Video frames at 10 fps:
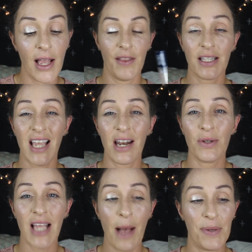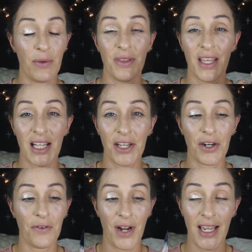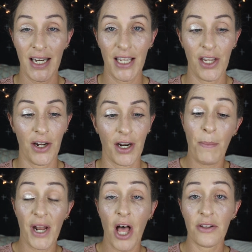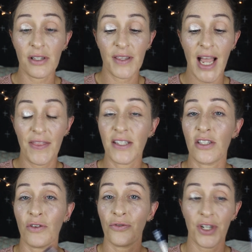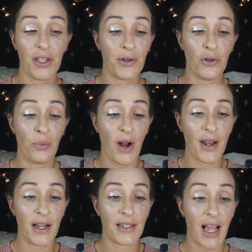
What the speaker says: That's kind of what's happening with the glitter right in here. But other than that, this is a really cool product.